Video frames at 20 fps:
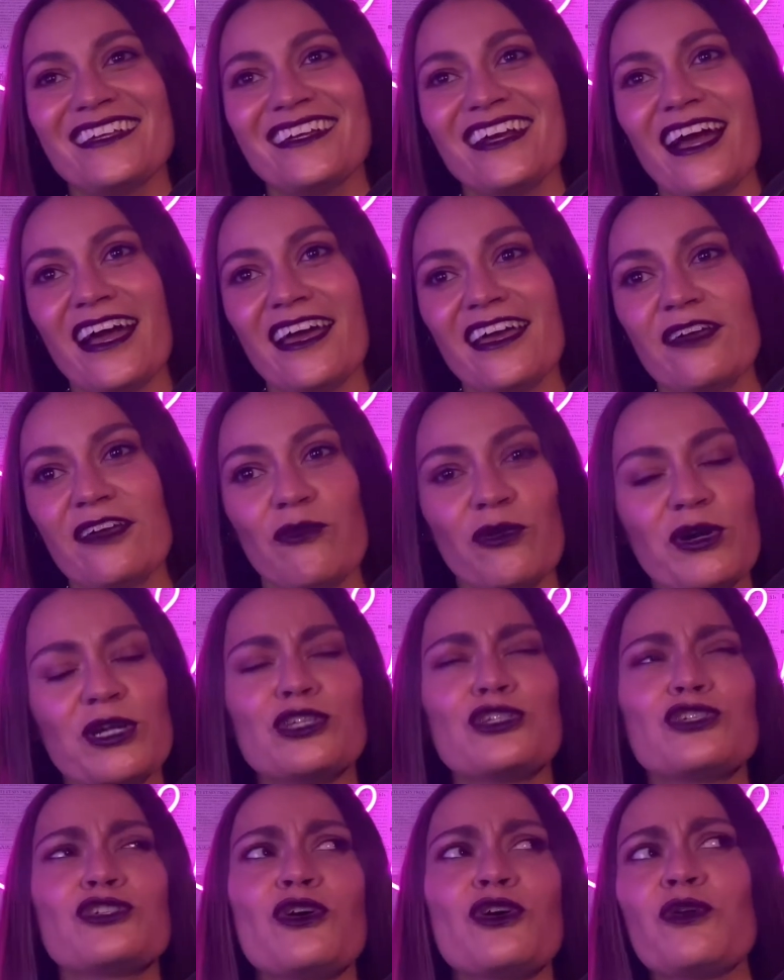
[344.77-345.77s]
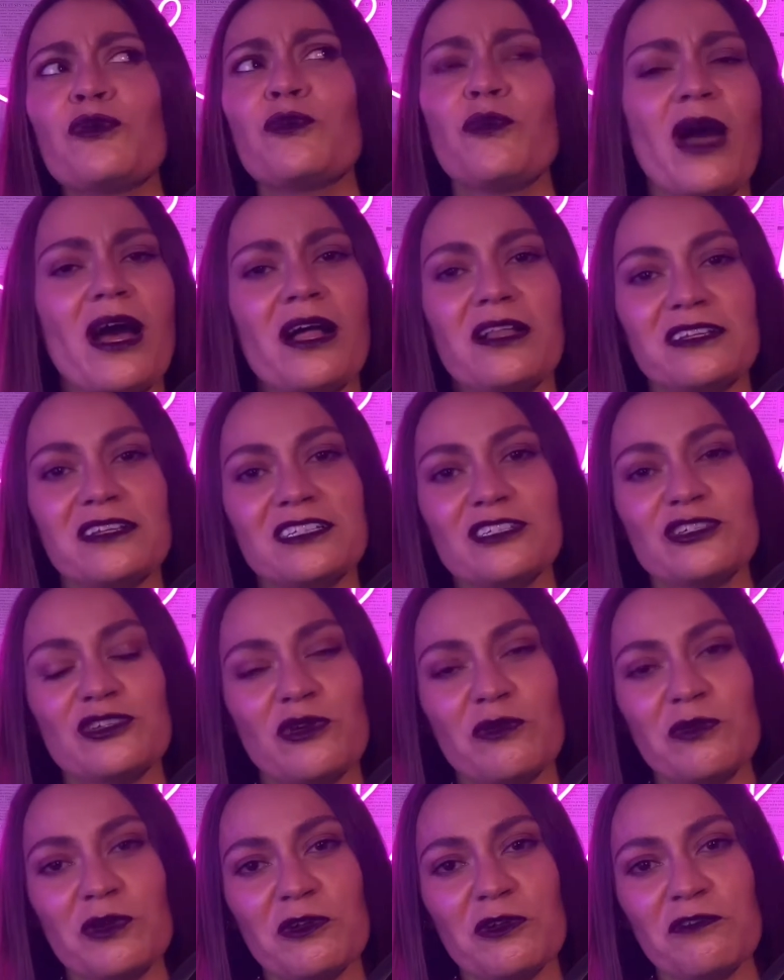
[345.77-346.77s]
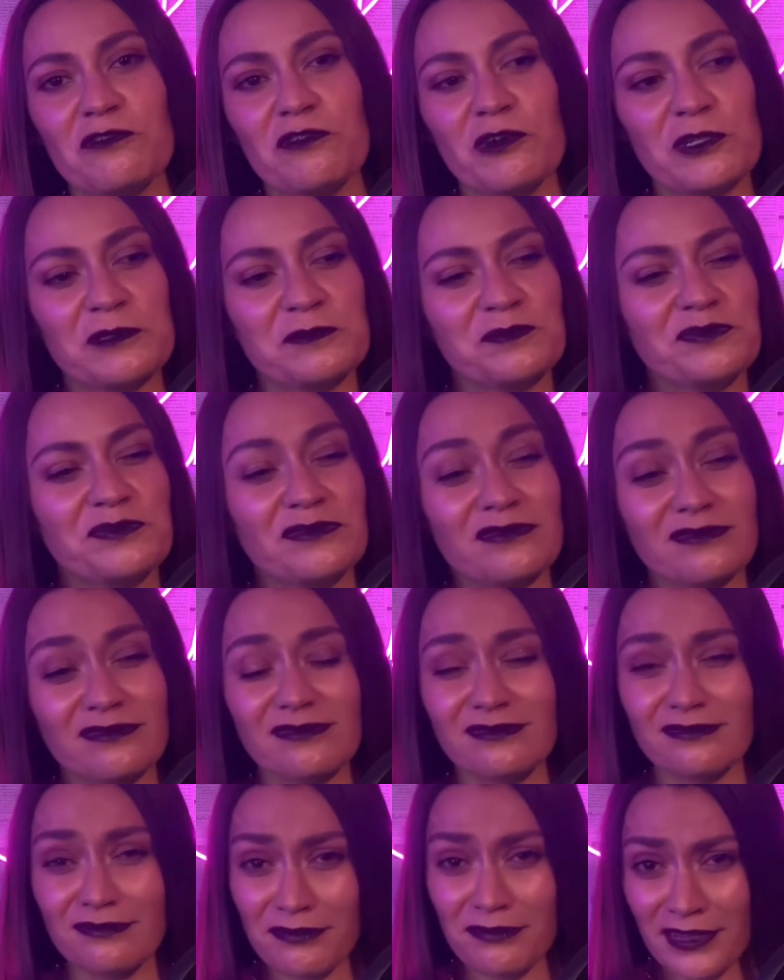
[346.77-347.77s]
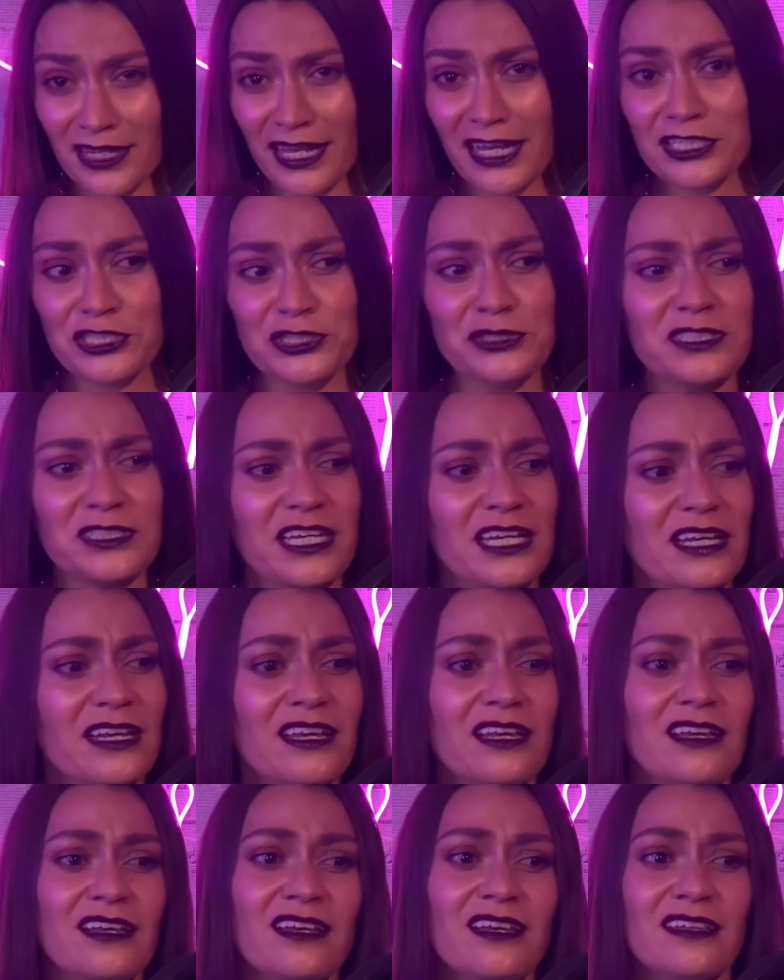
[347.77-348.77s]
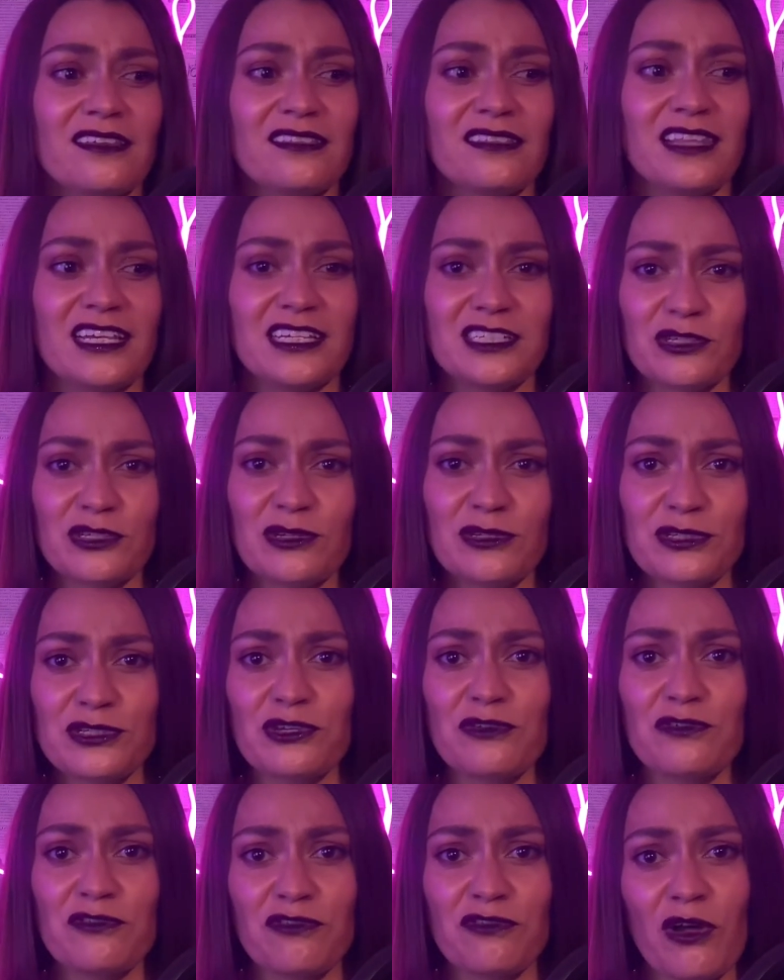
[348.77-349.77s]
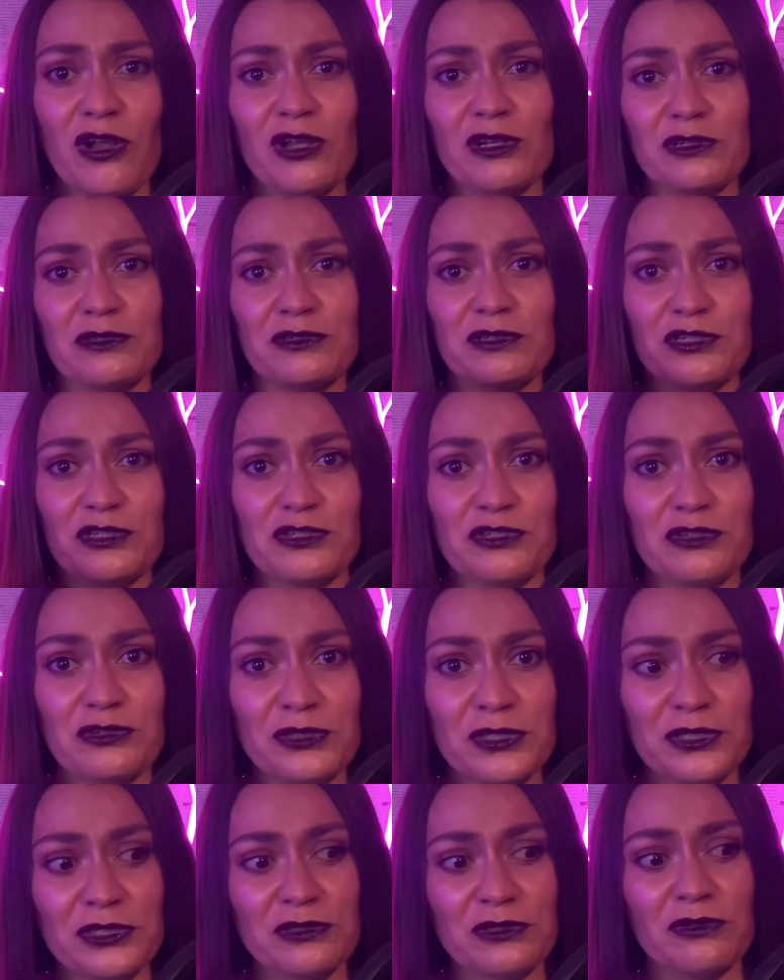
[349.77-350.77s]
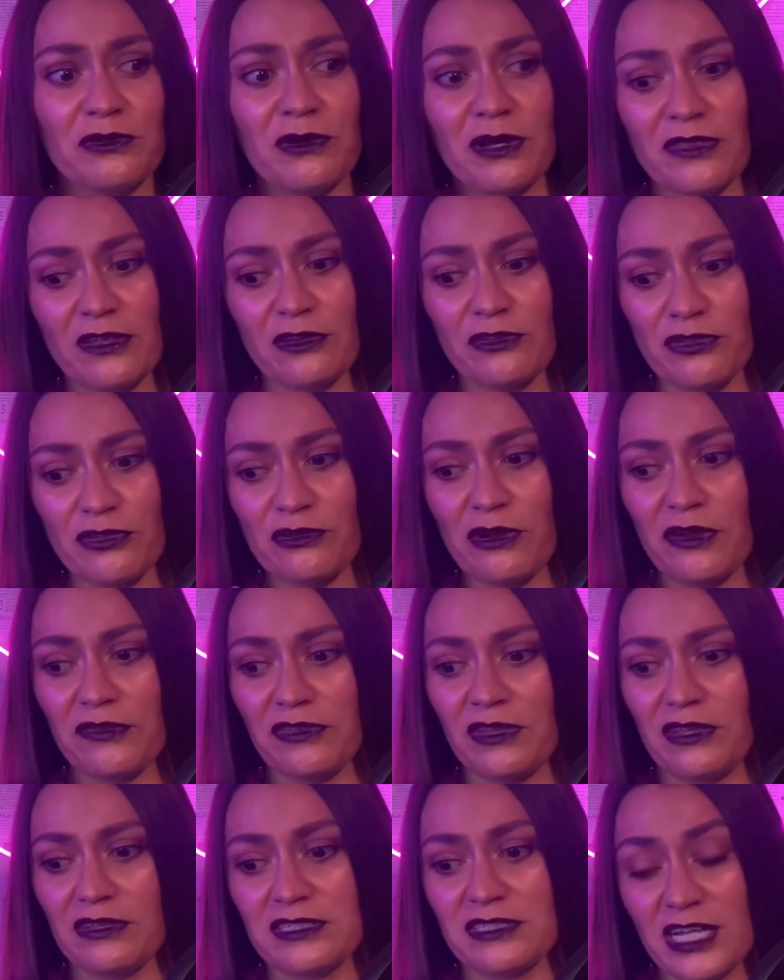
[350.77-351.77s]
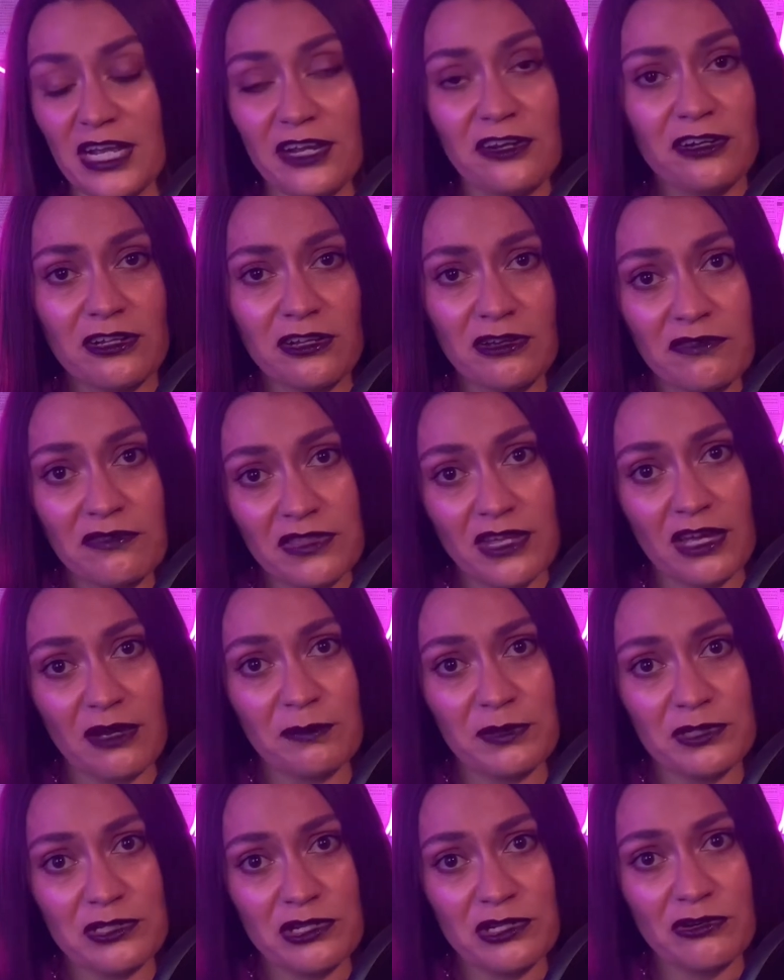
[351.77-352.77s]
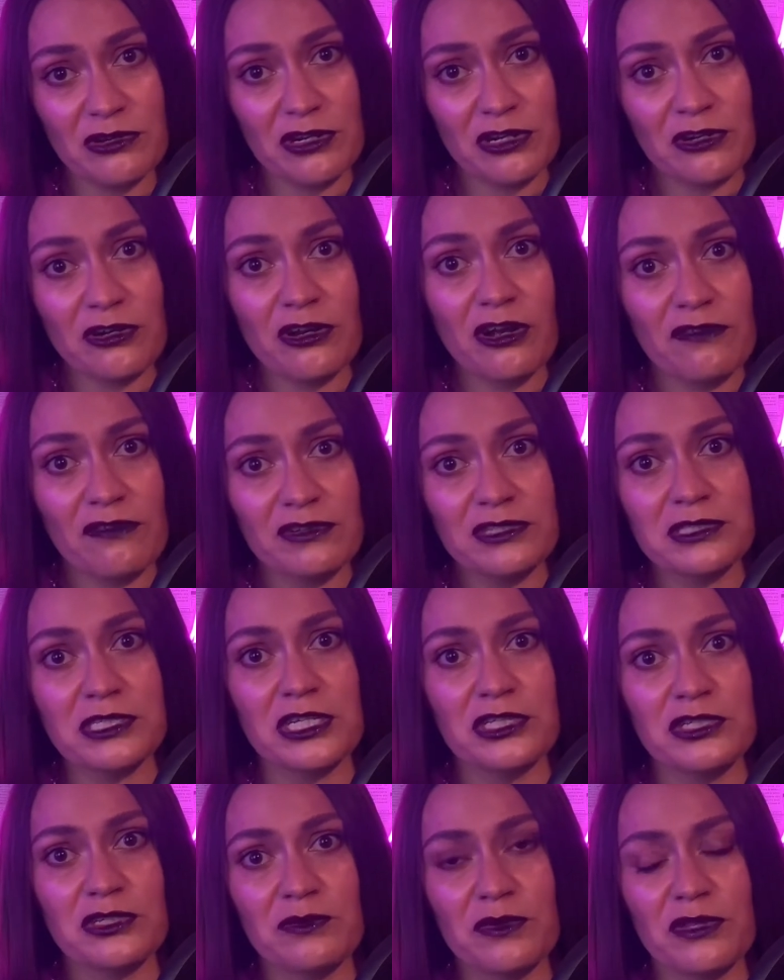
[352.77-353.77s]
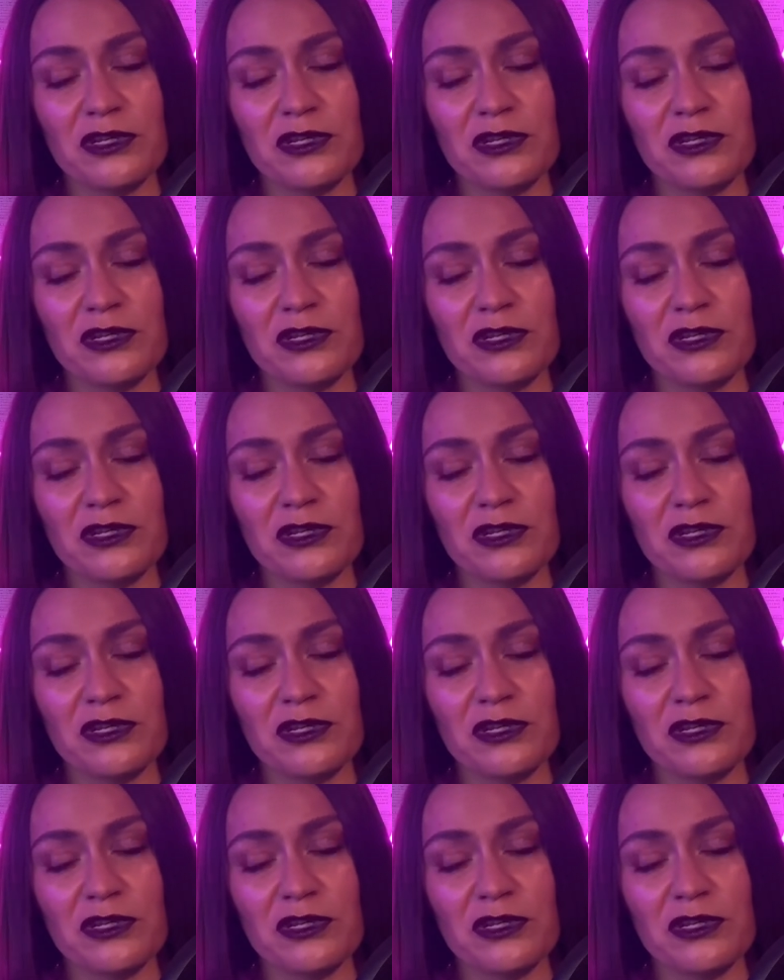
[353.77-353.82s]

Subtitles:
it works so well. It's so beautiful. Actually, this also follows throughout the entirety of the episode and her conversation with her